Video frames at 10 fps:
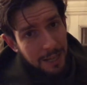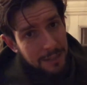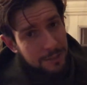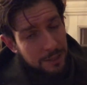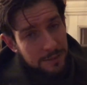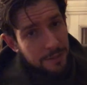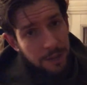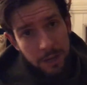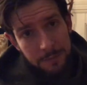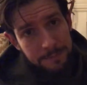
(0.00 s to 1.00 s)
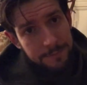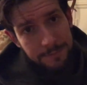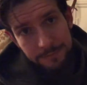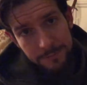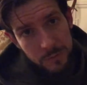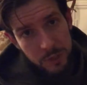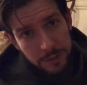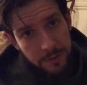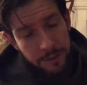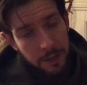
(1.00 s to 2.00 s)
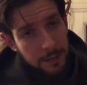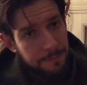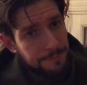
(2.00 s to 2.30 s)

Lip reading: Just a thought. Just a thought.